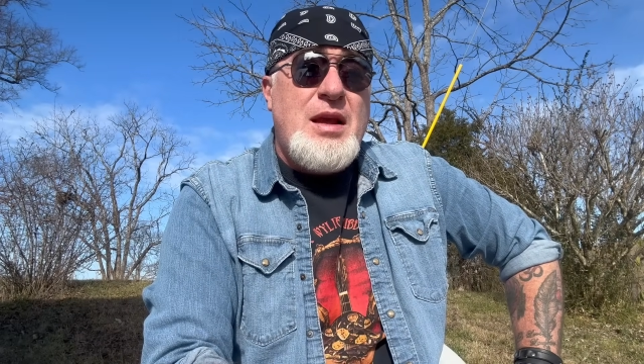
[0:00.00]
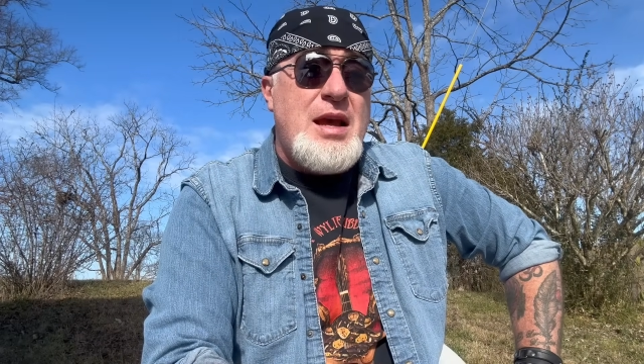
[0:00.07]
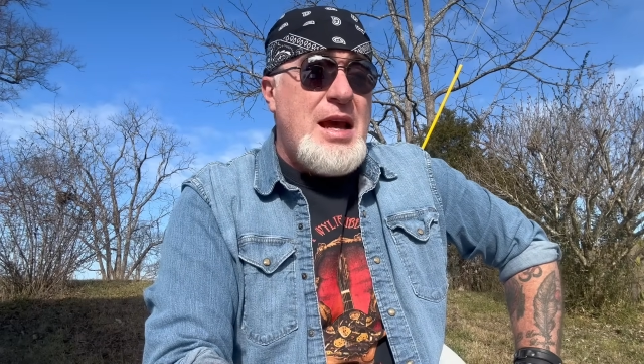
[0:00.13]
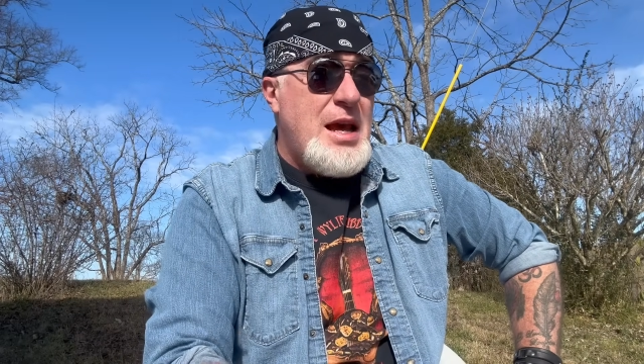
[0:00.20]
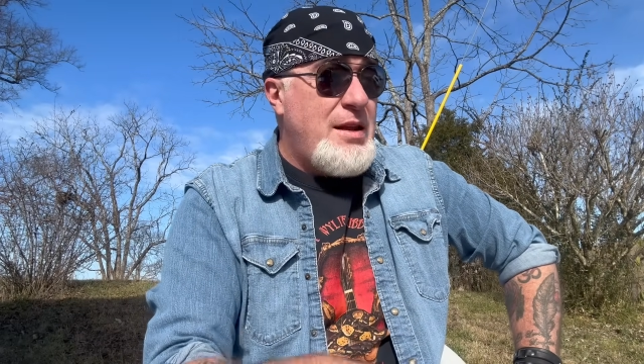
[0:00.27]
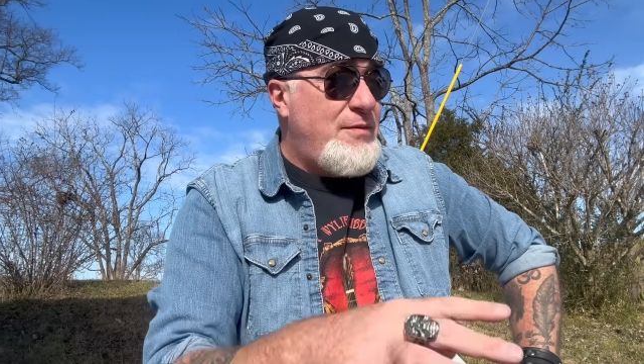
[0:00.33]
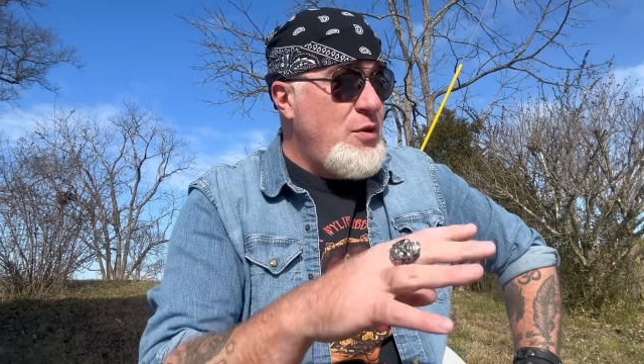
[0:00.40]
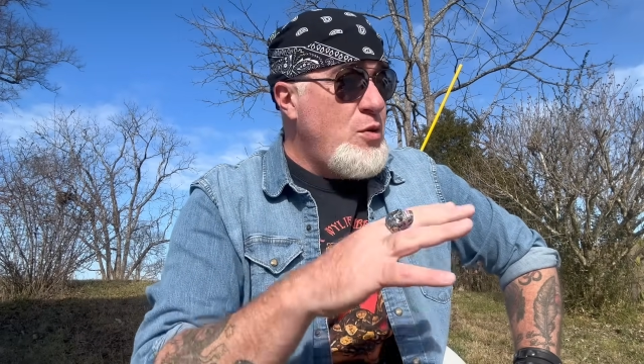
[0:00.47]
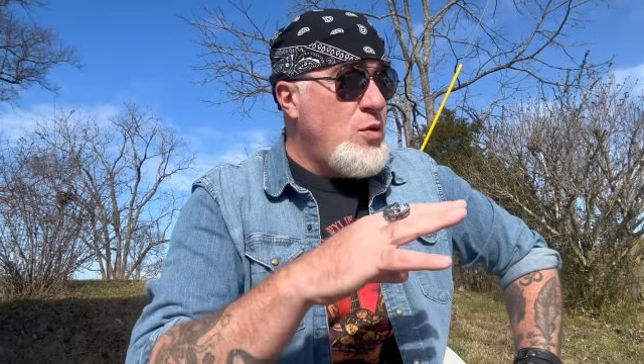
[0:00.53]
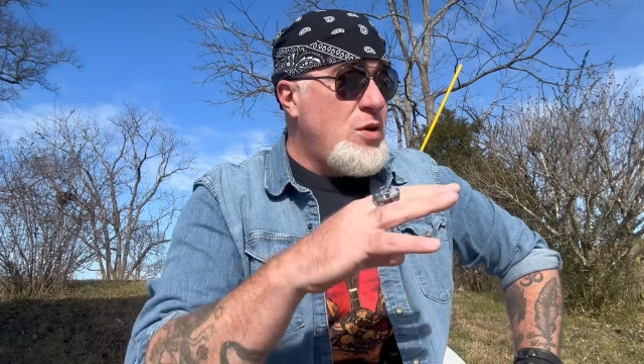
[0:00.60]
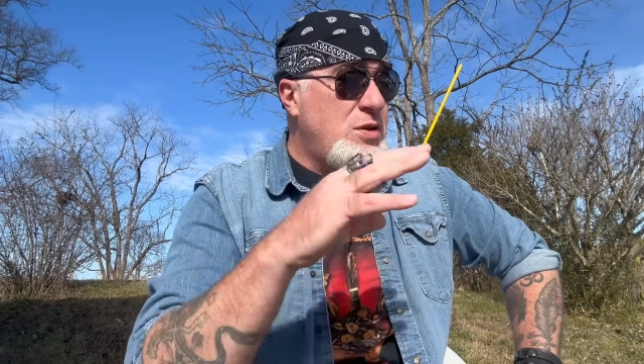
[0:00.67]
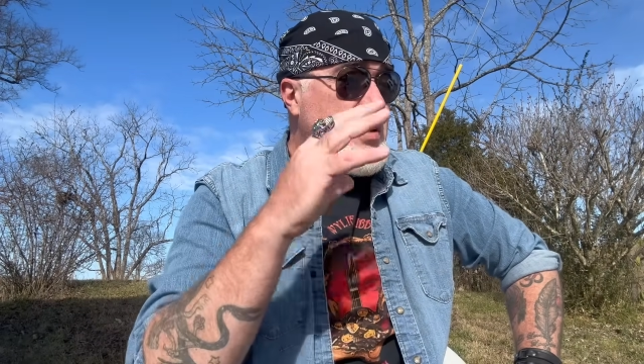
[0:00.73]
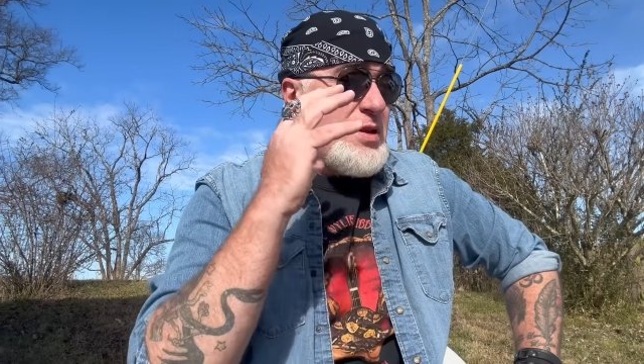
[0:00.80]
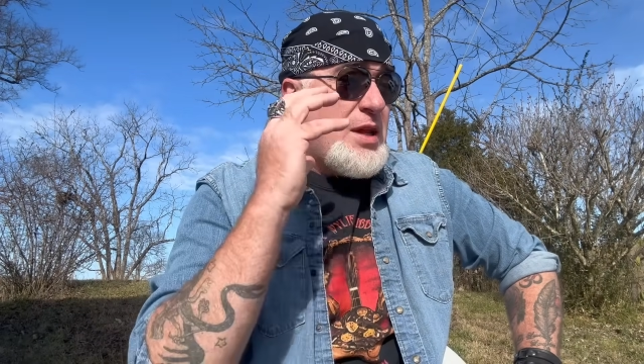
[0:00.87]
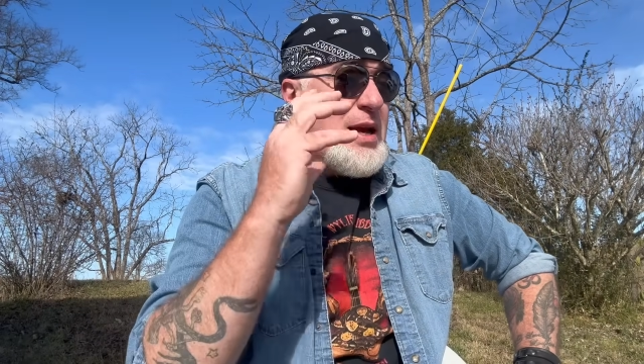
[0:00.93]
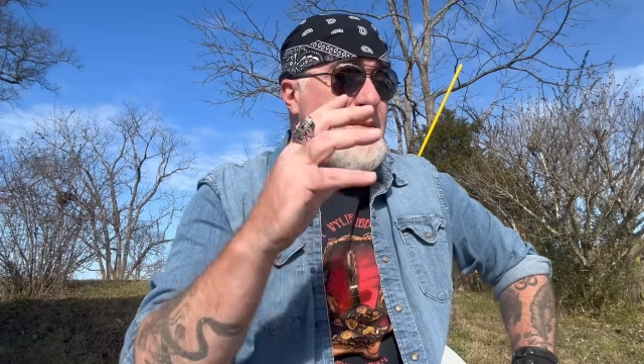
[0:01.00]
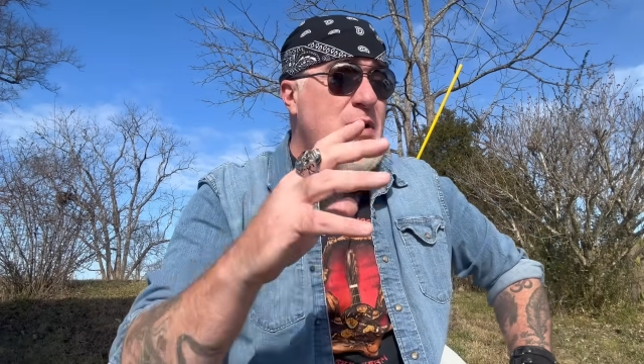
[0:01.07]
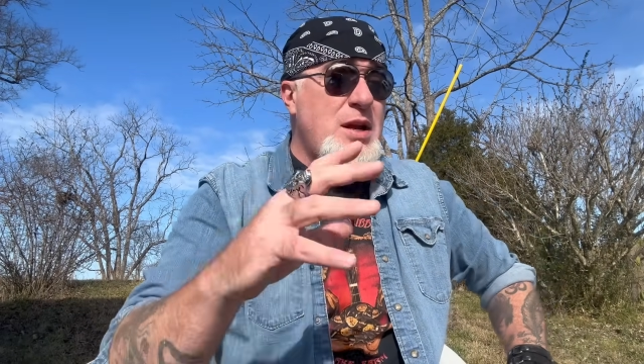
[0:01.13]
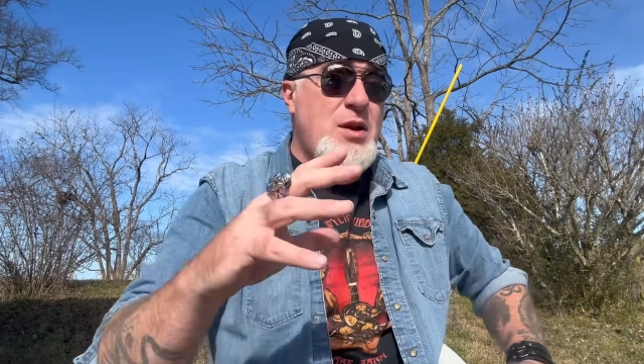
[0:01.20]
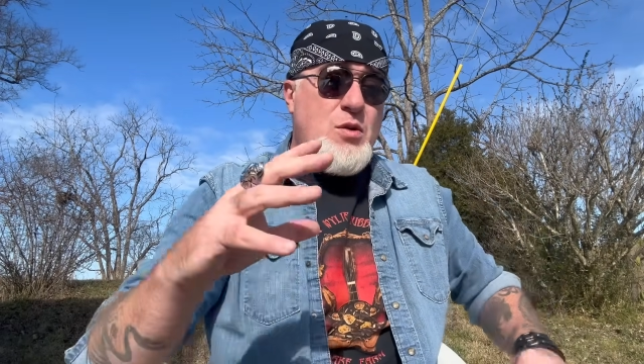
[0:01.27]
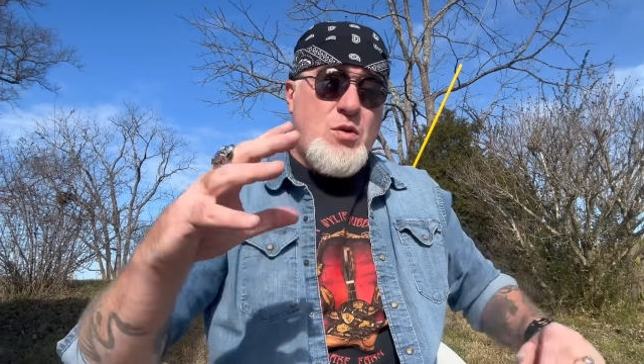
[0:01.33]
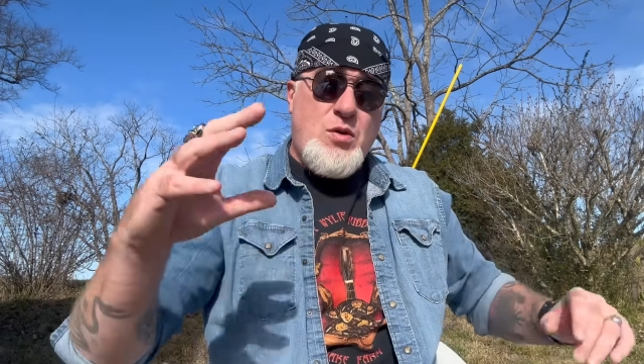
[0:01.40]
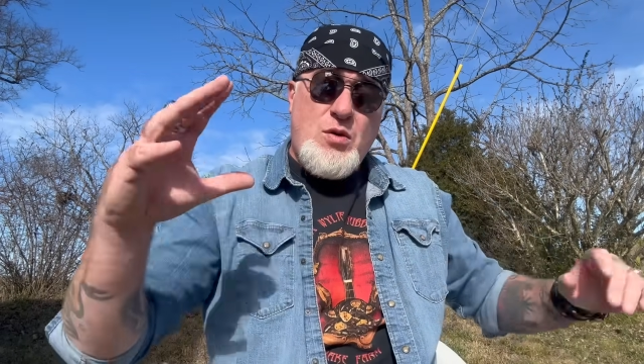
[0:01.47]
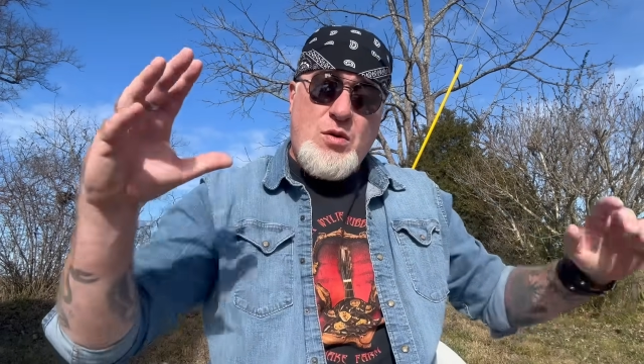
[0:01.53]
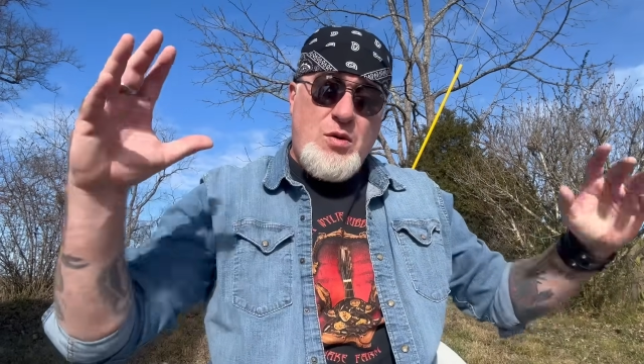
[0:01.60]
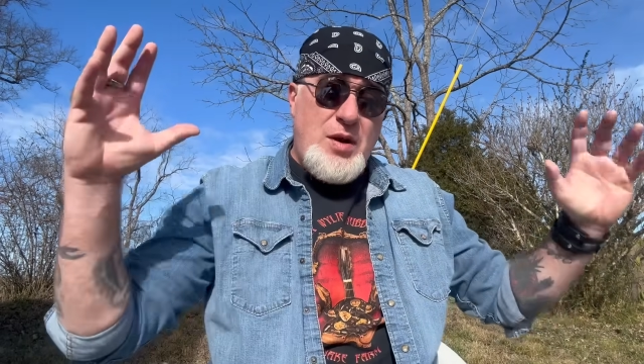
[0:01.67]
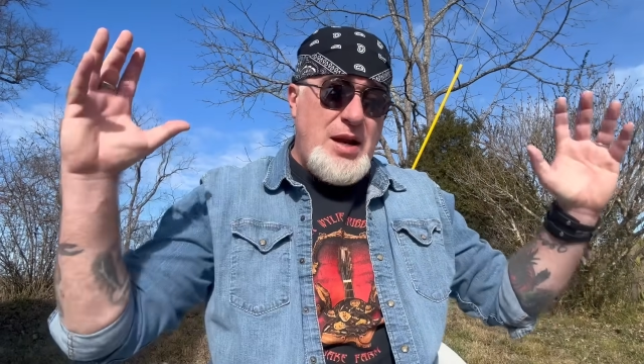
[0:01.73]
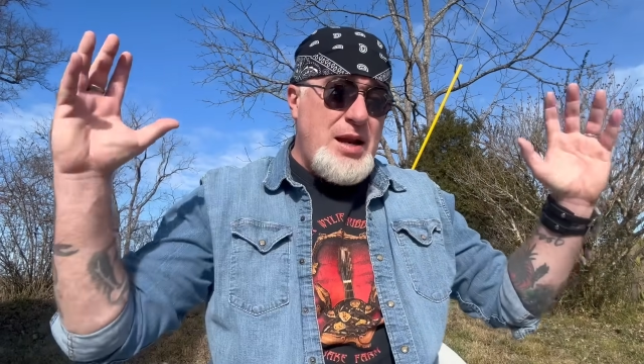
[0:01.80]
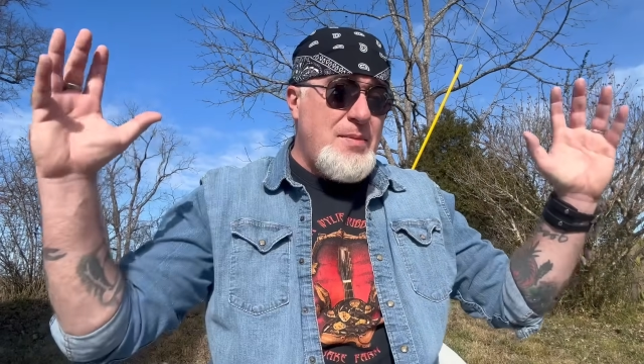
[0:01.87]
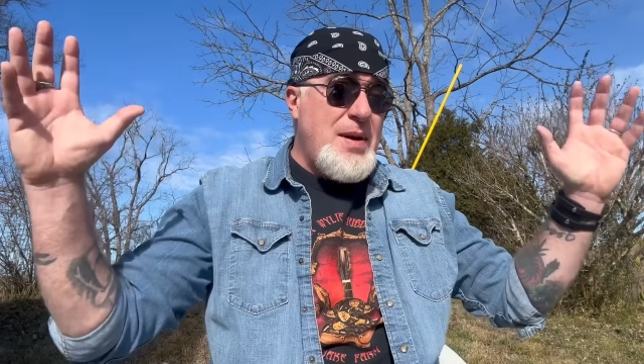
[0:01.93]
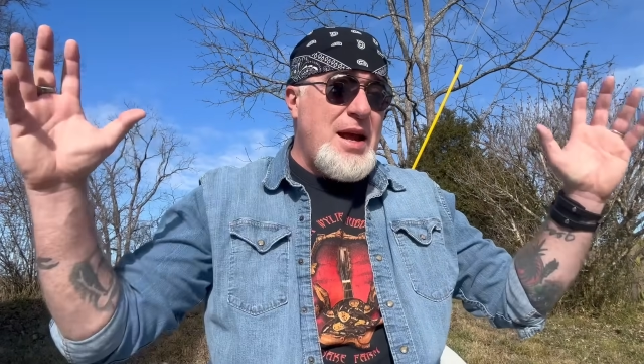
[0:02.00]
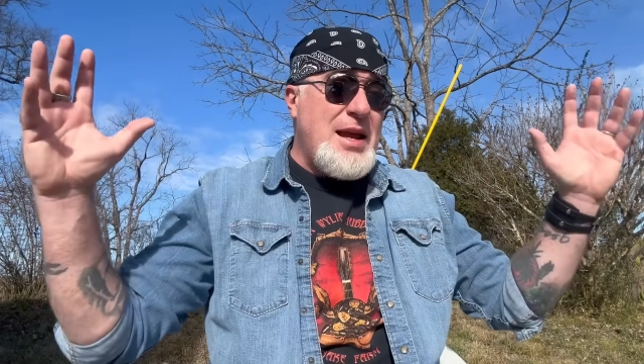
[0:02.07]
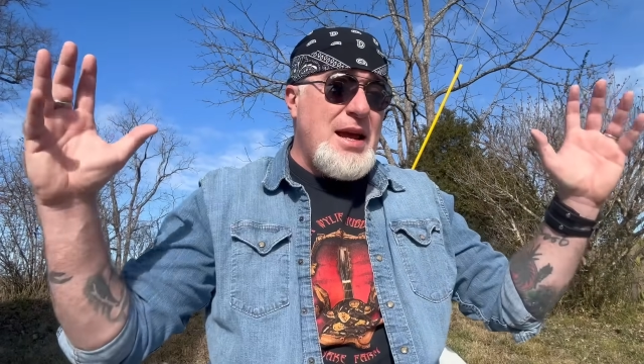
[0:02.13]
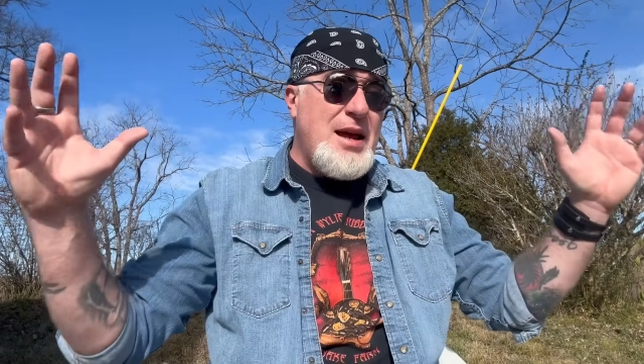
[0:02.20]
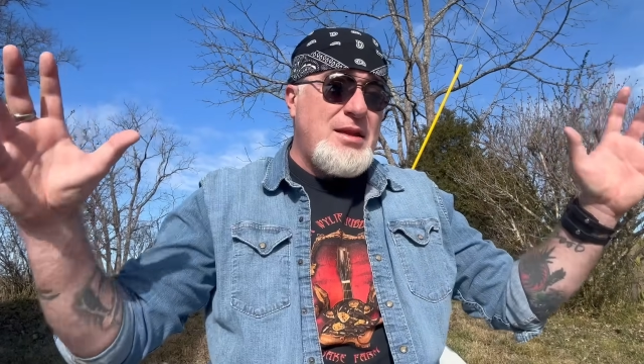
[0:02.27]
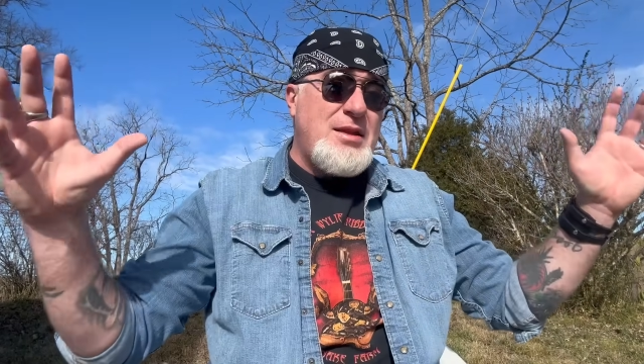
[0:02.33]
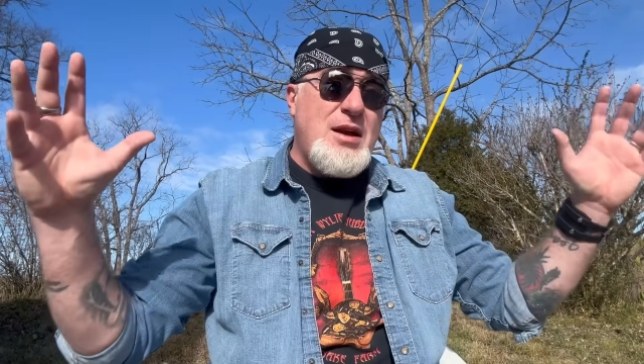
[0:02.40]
And if you were a celebrity or anybody out